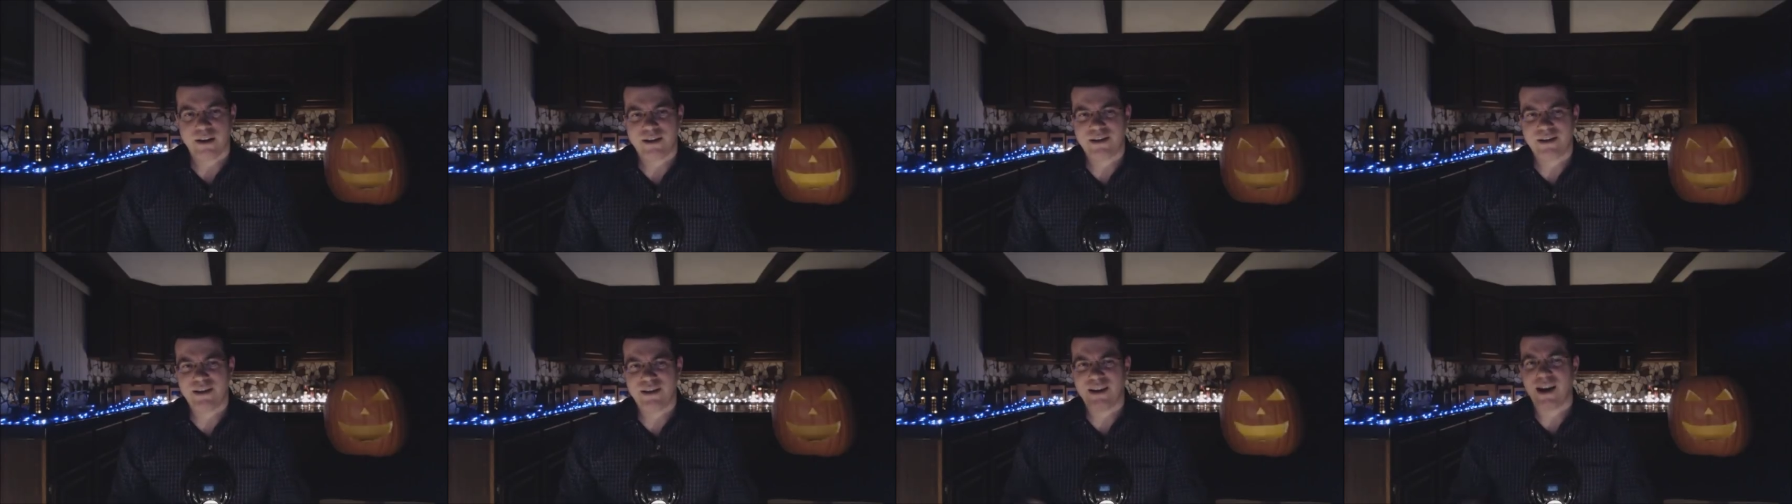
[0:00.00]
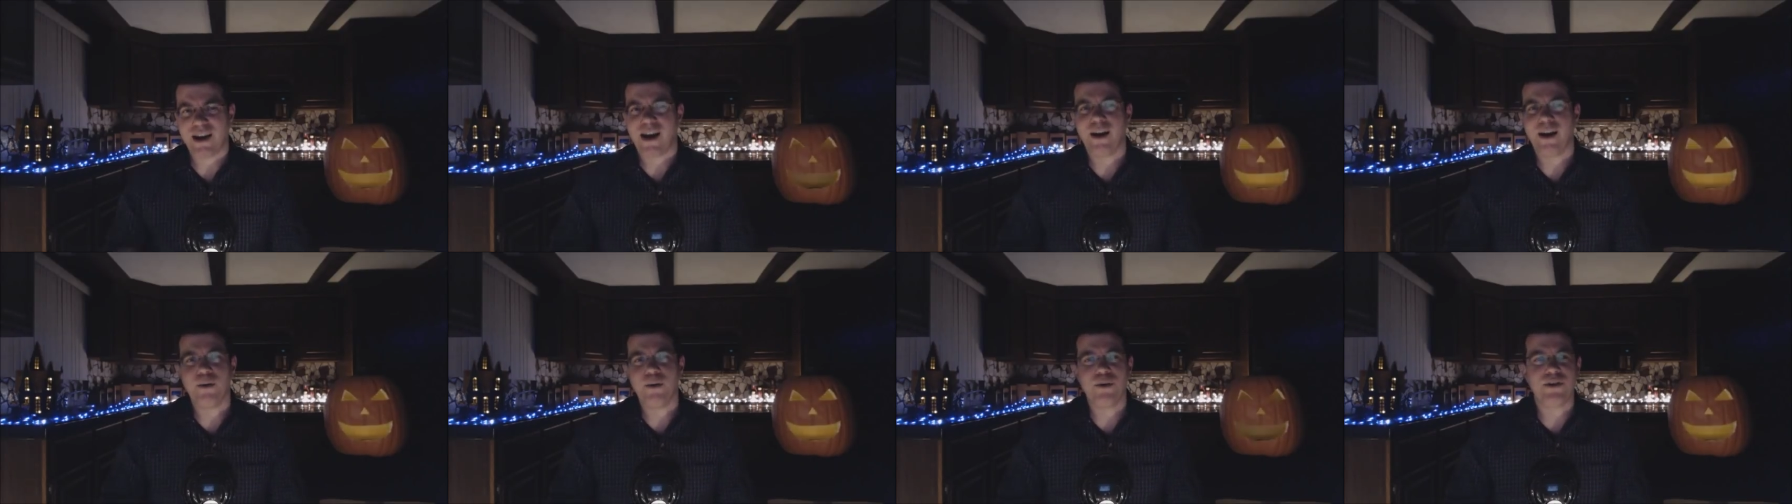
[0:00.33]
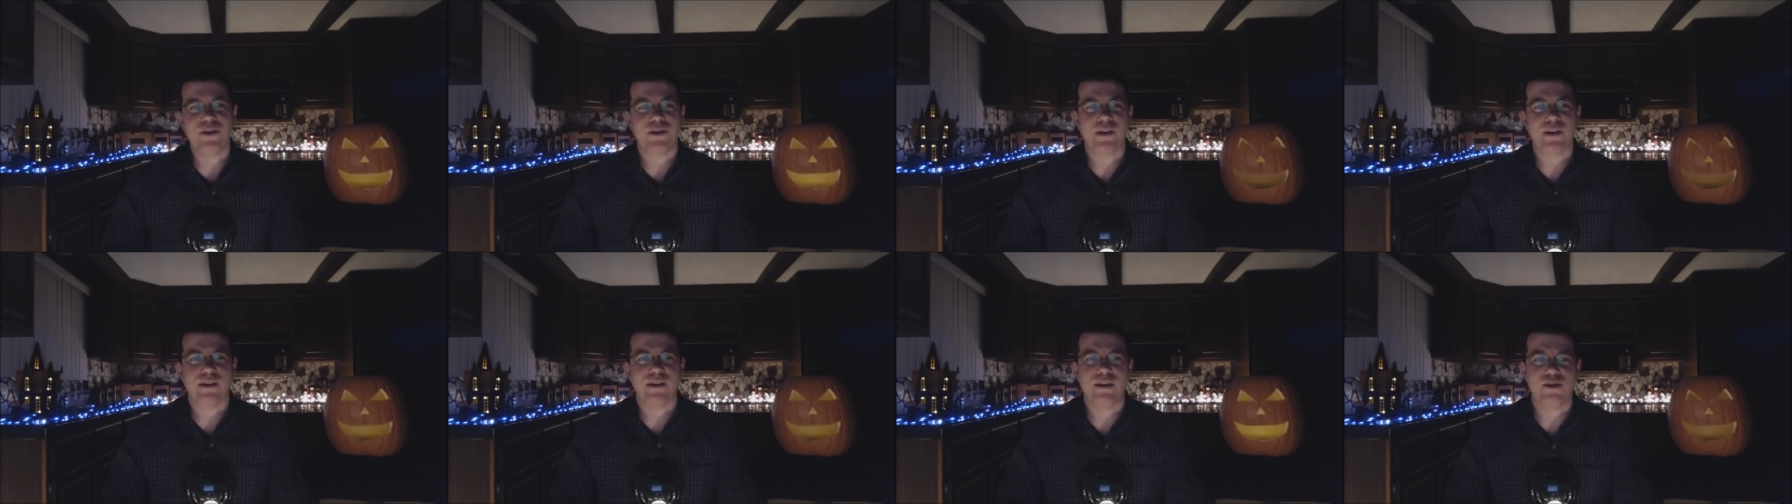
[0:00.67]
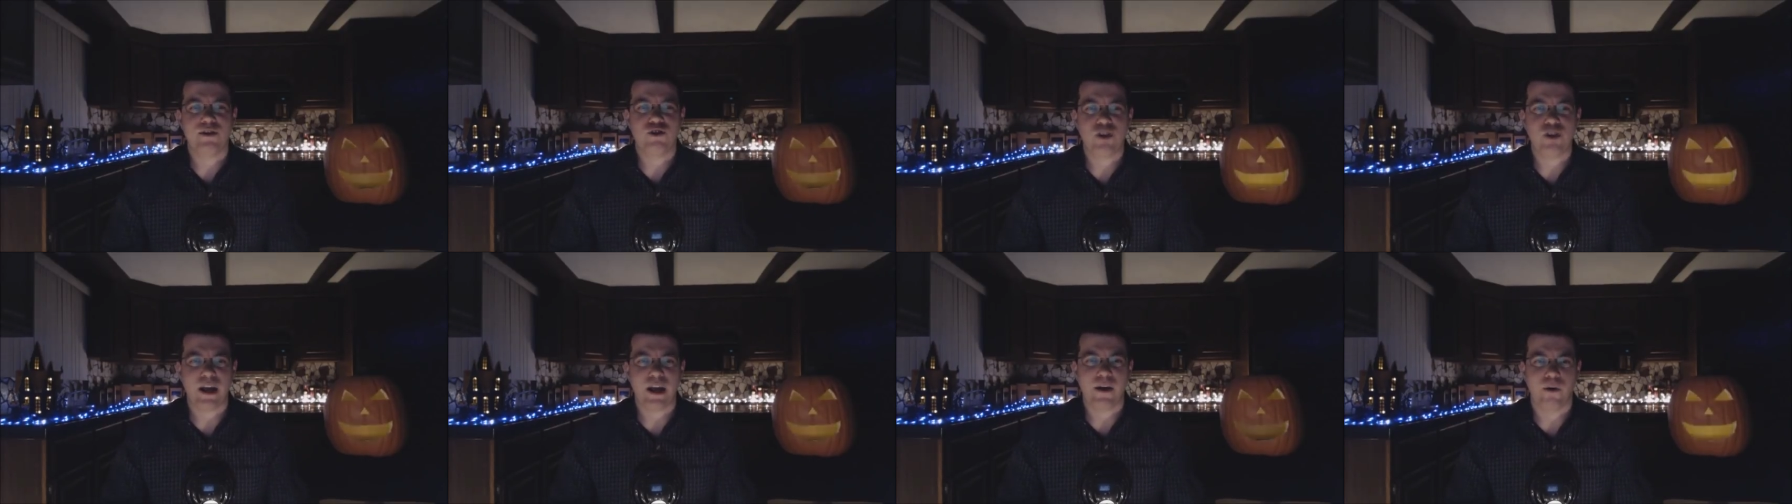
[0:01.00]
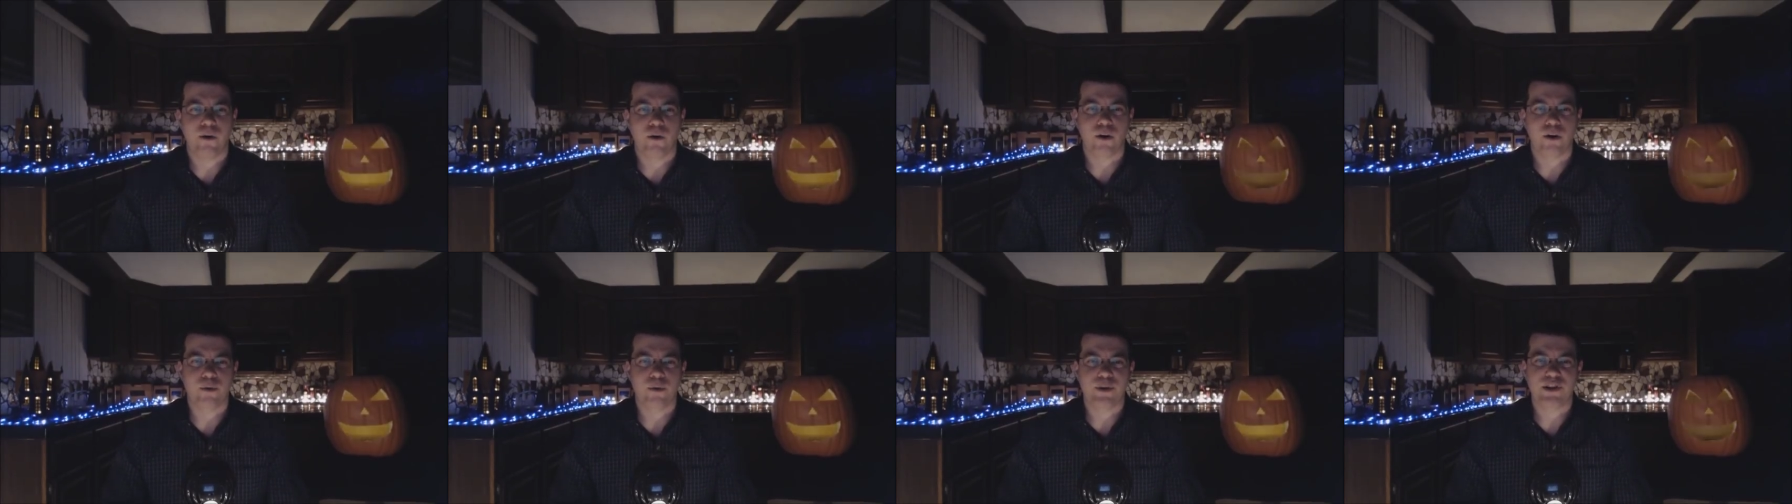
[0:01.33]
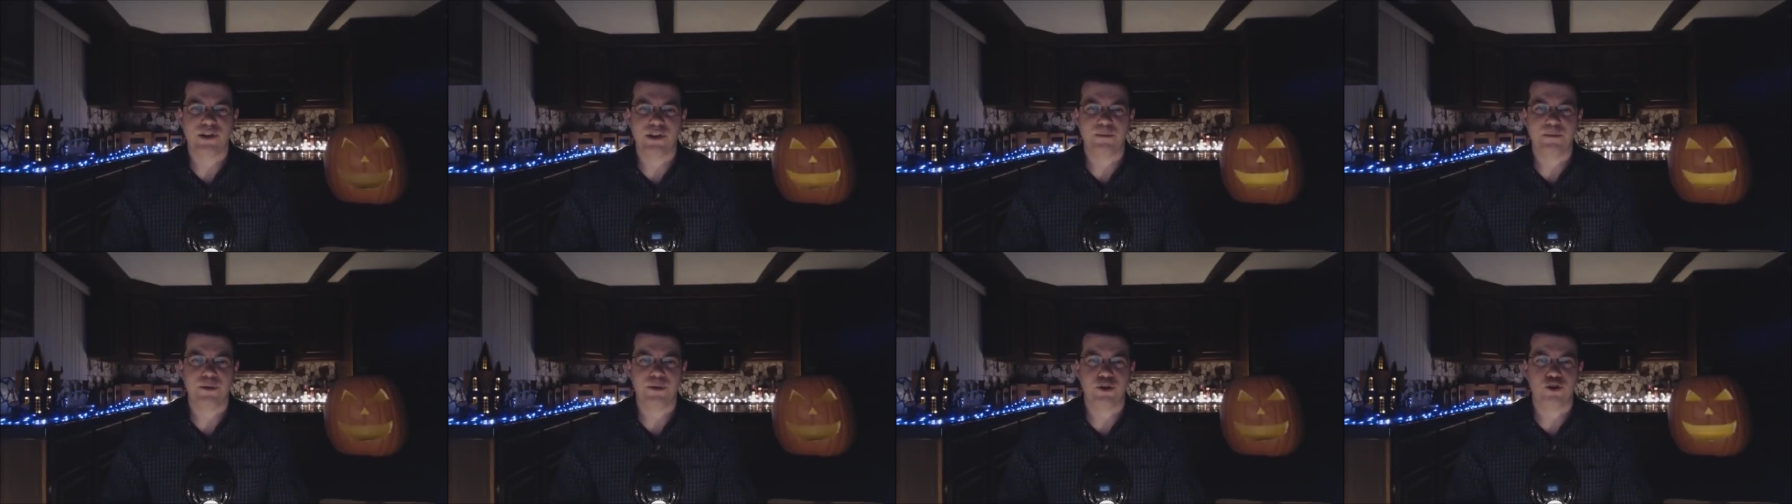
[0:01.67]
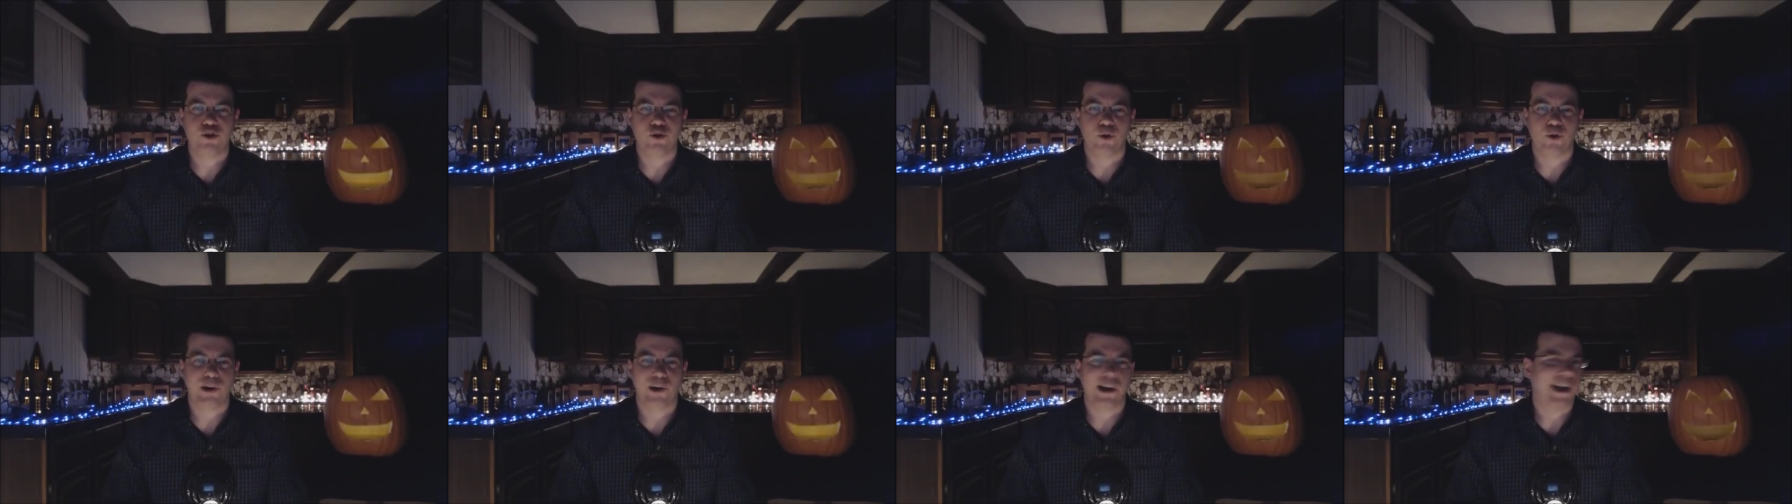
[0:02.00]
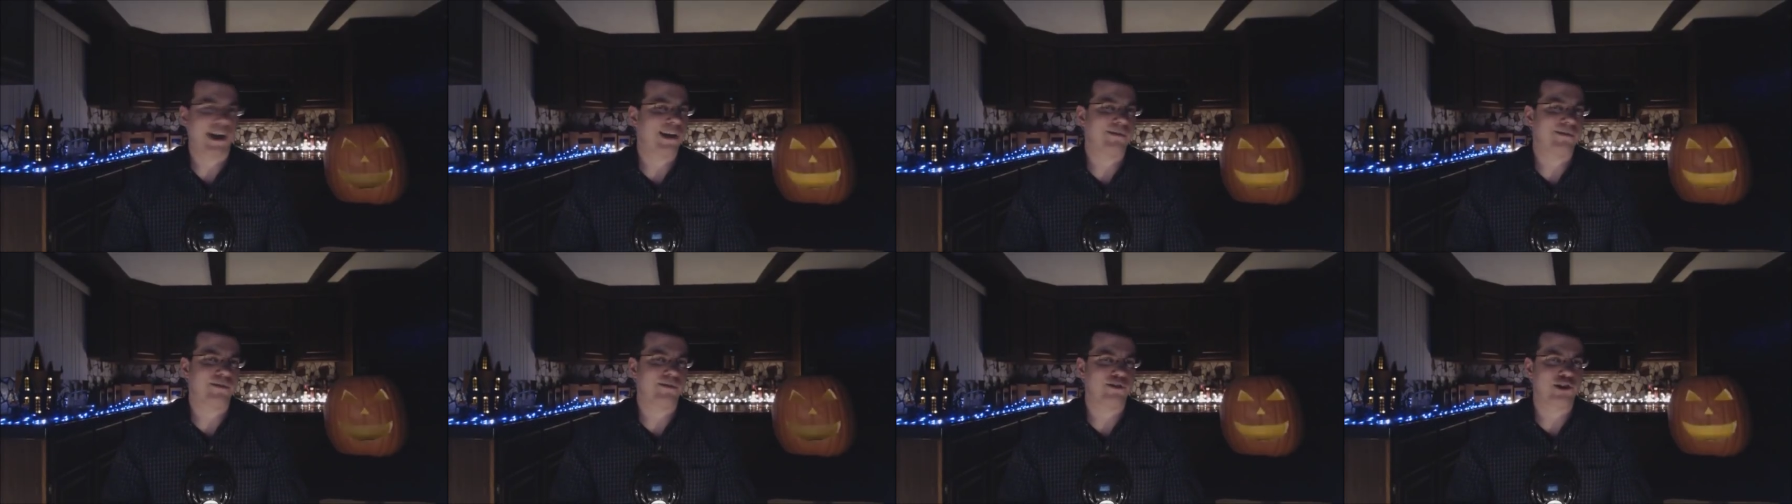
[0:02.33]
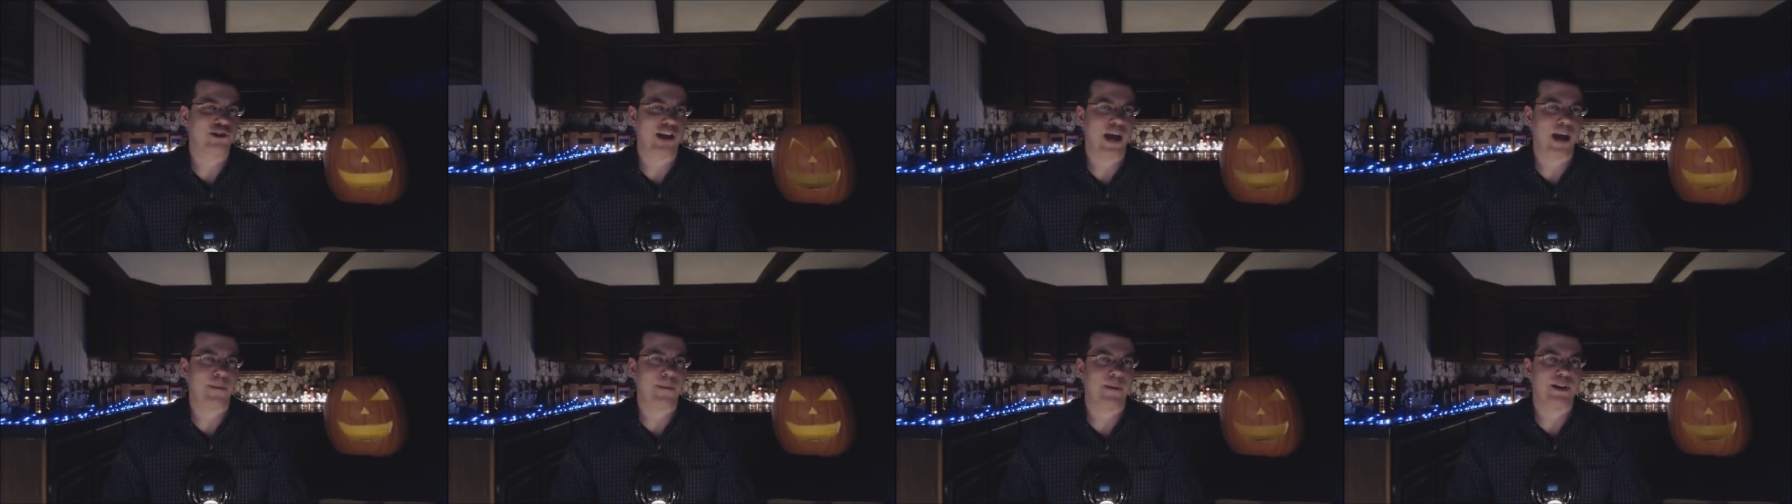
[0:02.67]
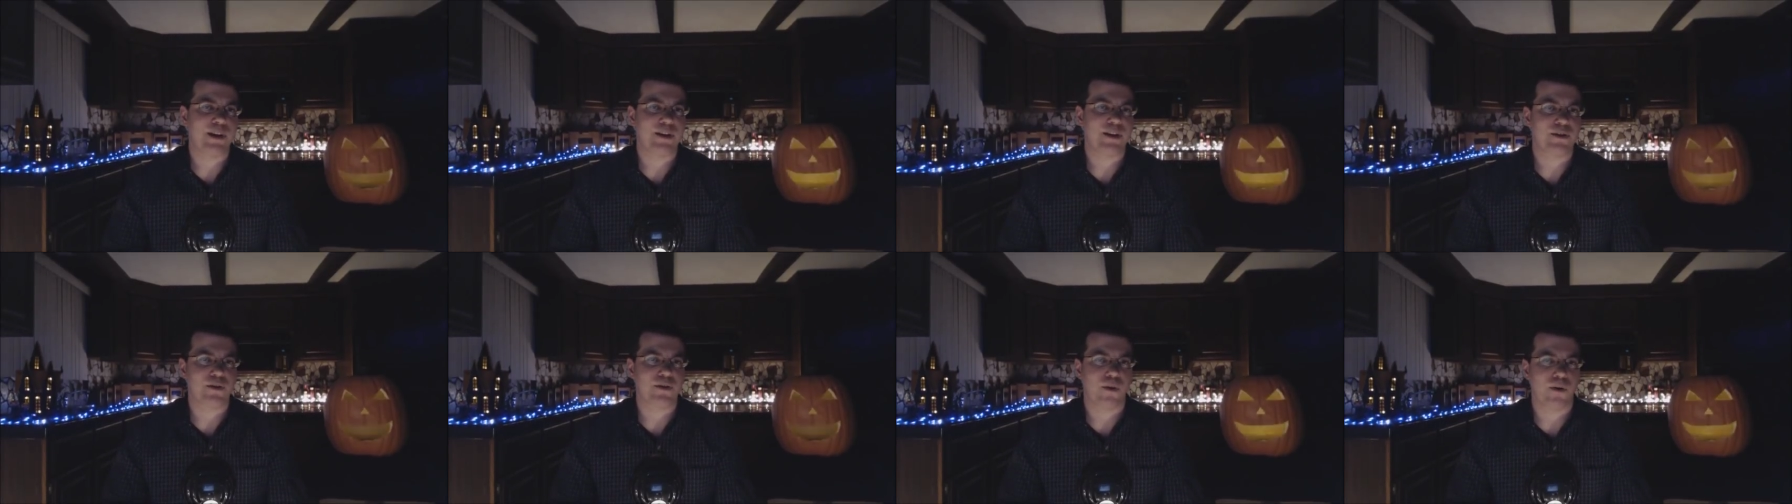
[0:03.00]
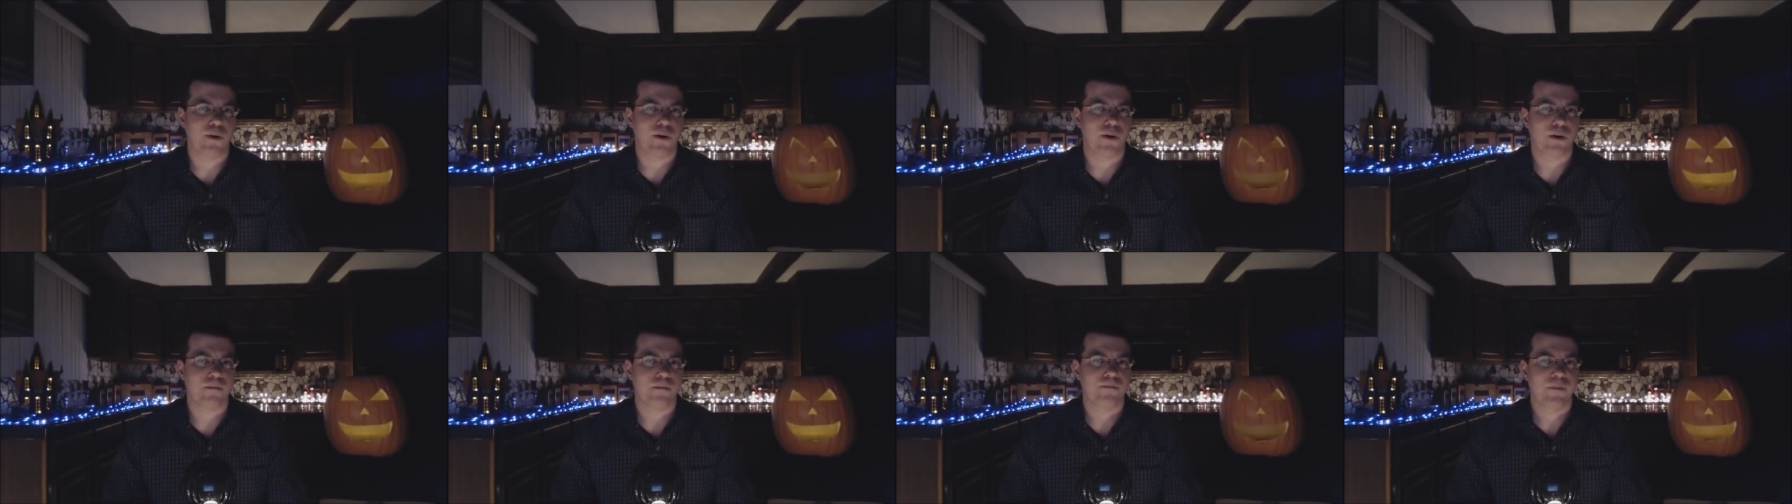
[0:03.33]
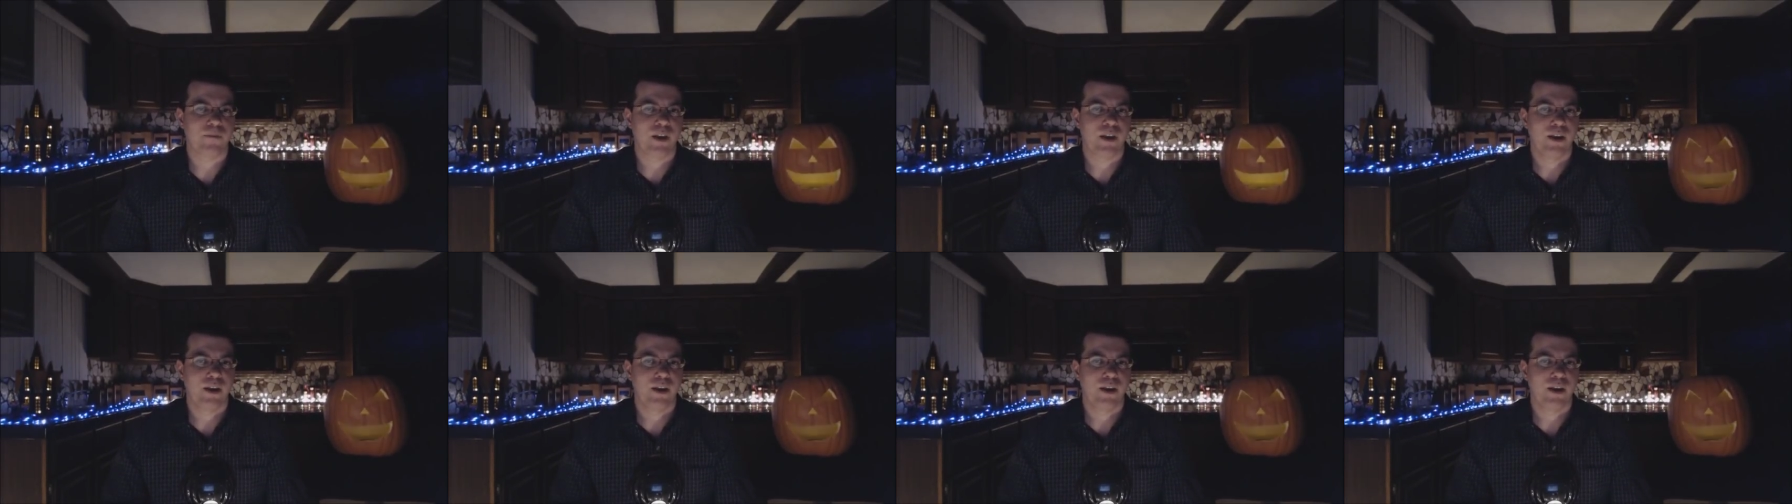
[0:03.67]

Now you see, I always thought that J-horror was simply shorthand for Japanese horror.